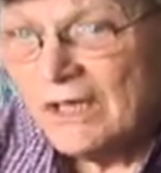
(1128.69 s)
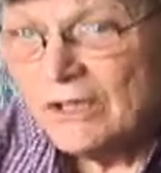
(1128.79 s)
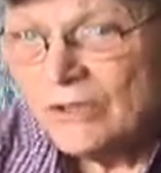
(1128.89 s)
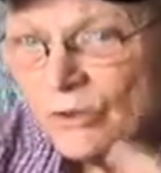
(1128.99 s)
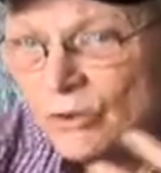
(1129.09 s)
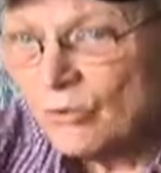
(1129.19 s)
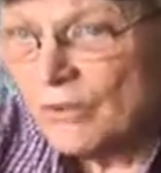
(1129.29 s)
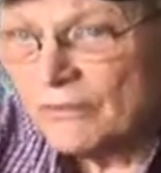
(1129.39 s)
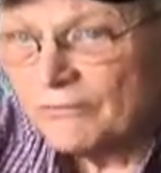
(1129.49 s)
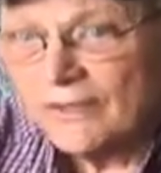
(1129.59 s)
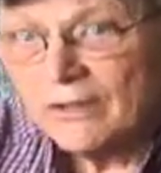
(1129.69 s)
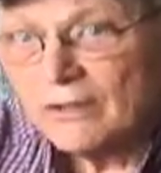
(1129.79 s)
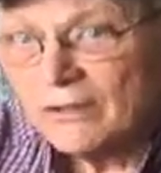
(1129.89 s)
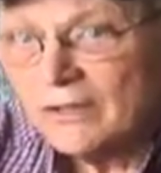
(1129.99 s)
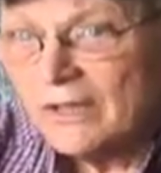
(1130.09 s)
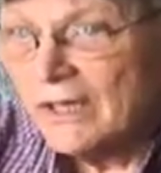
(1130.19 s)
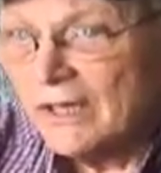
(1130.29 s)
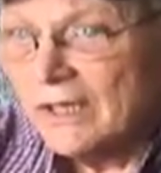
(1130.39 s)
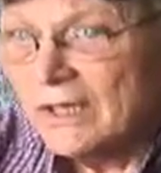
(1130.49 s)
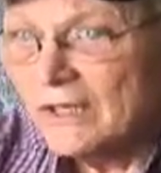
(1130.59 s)
your welfare
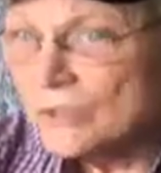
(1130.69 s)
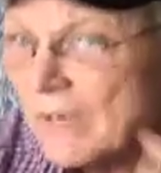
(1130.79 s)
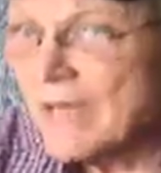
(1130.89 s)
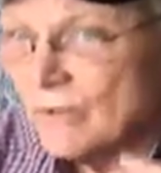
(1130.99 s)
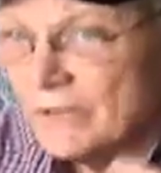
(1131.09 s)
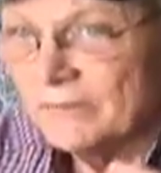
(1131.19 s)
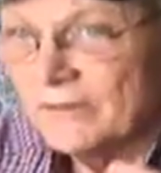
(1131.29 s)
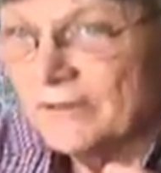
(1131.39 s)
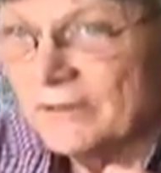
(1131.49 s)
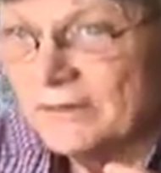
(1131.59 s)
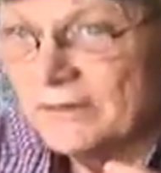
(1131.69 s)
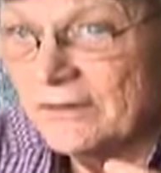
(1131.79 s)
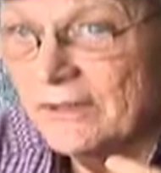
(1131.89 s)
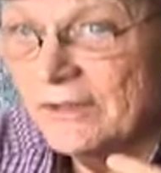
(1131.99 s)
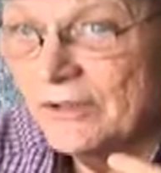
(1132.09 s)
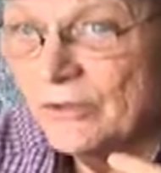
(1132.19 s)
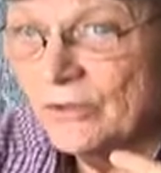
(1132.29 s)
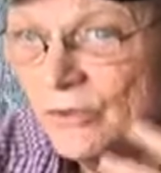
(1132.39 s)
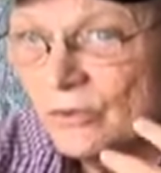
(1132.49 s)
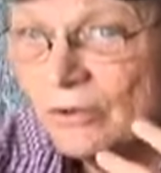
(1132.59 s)
is my welfare.
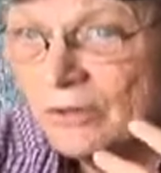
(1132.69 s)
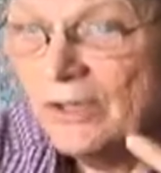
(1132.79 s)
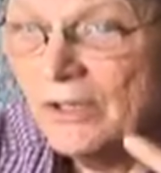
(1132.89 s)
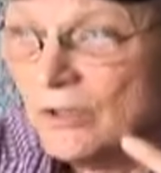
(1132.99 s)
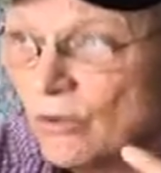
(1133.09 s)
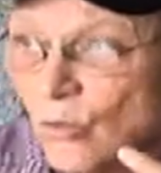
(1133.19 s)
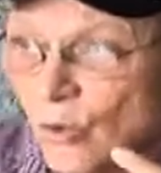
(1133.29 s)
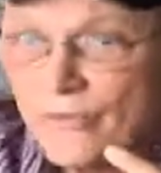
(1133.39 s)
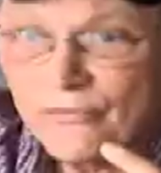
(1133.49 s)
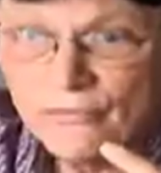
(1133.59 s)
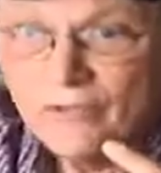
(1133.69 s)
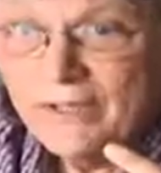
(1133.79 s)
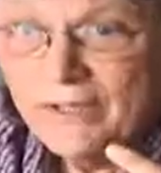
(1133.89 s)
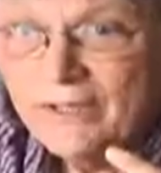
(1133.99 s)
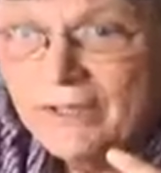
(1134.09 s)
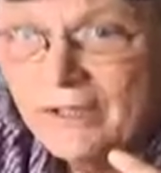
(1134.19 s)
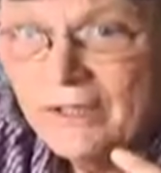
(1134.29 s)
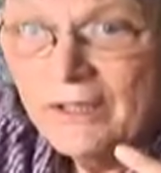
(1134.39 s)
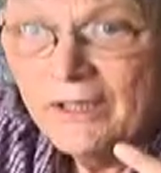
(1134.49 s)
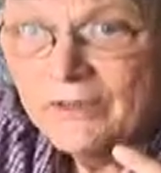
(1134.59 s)
Your, Ward 3
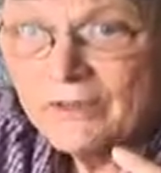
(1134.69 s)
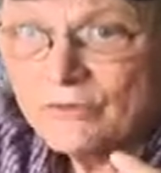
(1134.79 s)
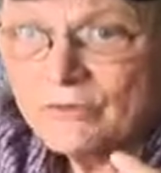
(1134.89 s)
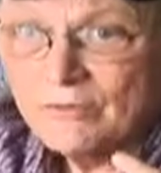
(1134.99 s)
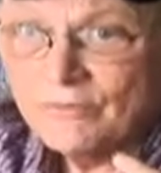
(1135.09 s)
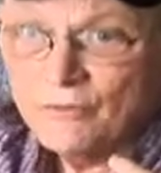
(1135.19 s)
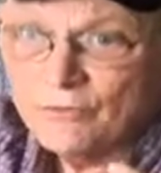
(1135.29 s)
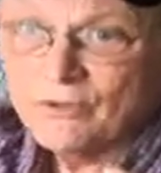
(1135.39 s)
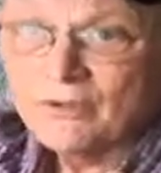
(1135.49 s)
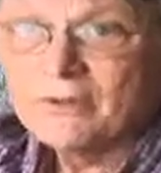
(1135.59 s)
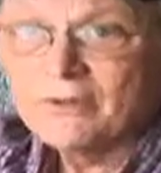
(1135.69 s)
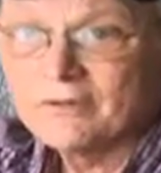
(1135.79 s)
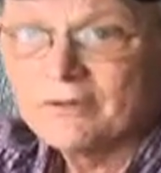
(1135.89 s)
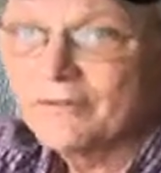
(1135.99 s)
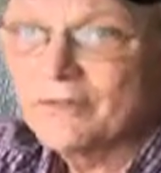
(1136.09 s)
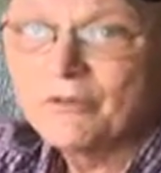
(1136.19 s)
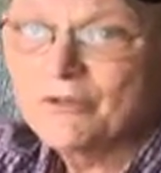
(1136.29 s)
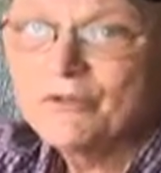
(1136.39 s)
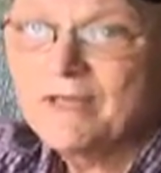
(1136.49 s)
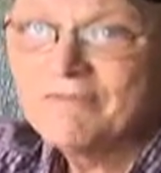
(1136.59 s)
future,
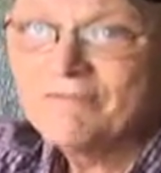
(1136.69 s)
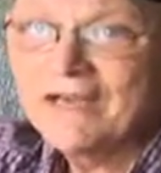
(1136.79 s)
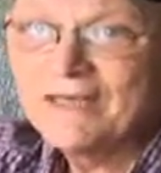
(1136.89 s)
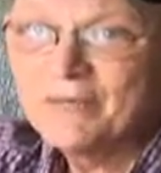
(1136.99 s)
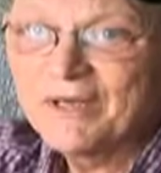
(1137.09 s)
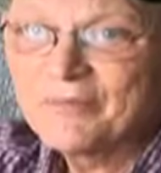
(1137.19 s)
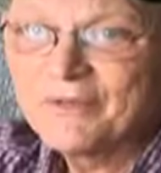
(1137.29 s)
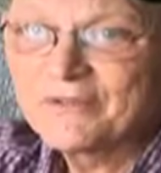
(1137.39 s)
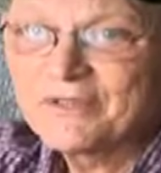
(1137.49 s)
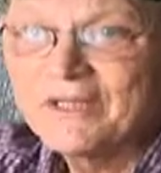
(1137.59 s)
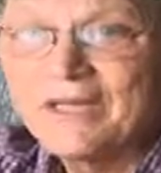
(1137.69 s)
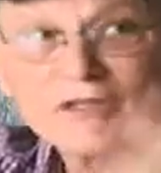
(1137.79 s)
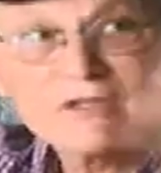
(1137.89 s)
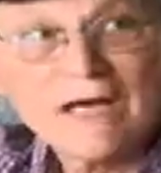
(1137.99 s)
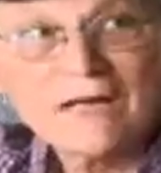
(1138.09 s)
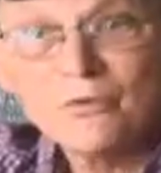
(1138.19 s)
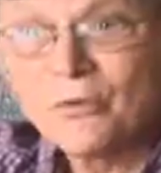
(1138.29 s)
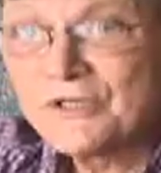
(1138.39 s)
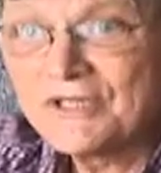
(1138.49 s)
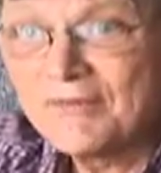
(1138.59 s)
you can't find anybody up there, is tied to
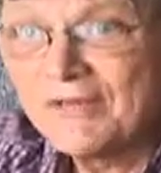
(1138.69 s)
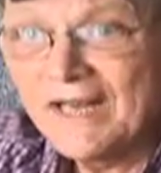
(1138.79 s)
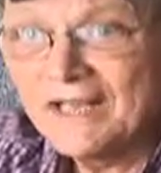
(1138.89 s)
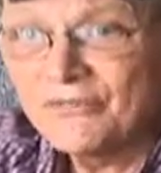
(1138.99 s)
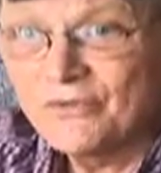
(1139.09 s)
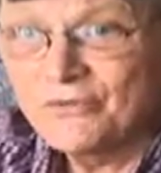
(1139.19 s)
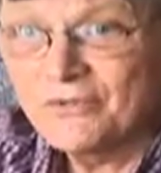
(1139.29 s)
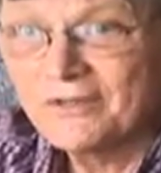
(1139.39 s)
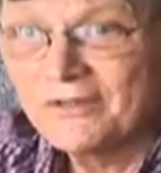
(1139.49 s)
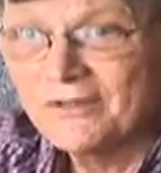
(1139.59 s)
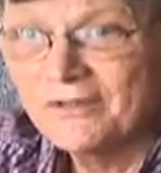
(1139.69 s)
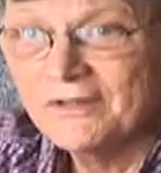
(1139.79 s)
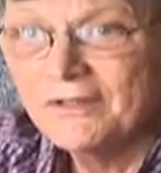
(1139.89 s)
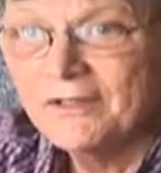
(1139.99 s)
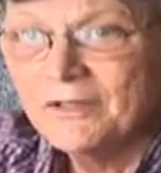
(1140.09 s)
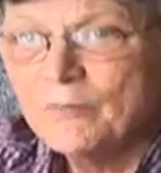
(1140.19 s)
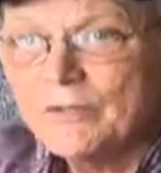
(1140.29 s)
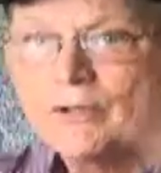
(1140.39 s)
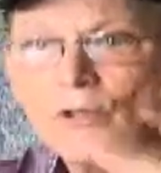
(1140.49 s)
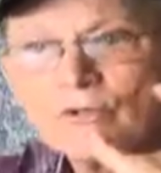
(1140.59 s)
Ward 7 and 8's future.
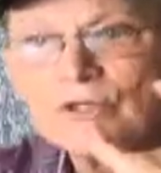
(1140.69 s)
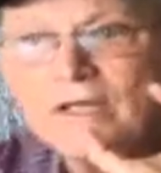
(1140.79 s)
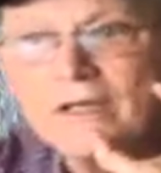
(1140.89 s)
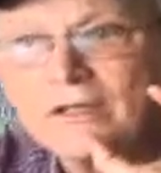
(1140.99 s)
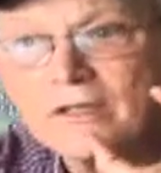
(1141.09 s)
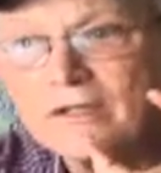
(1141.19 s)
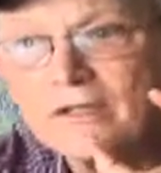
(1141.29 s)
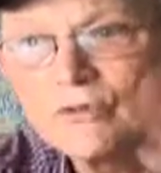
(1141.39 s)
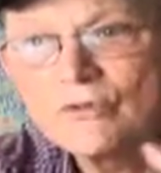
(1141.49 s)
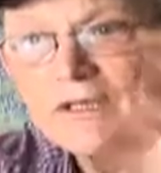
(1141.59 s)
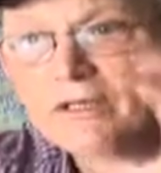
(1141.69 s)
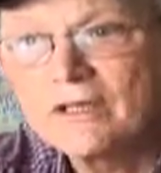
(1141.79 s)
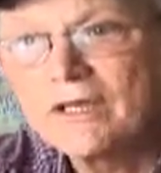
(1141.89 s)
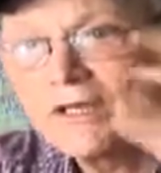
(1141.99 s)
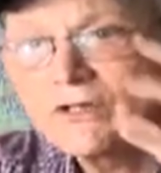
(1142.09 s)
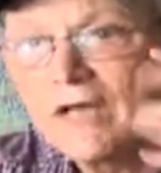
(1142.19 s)
But they don't see it. They don't see the connection.